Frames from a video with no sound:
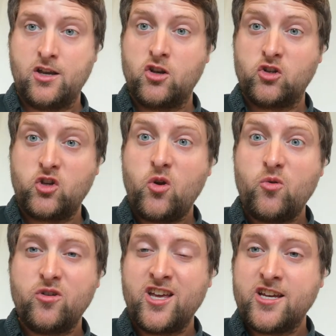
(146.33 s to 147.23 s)

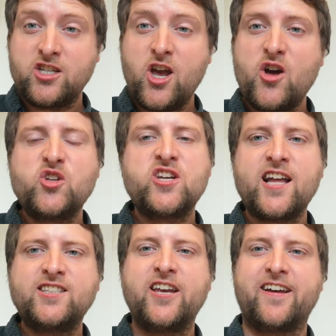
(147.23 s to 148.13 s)
Soon she heard
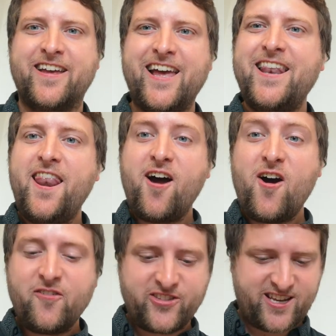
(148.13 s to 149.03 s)
chatter and
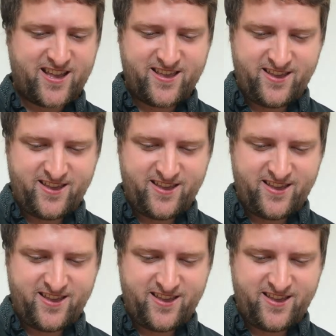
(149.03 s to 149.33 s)
laughter.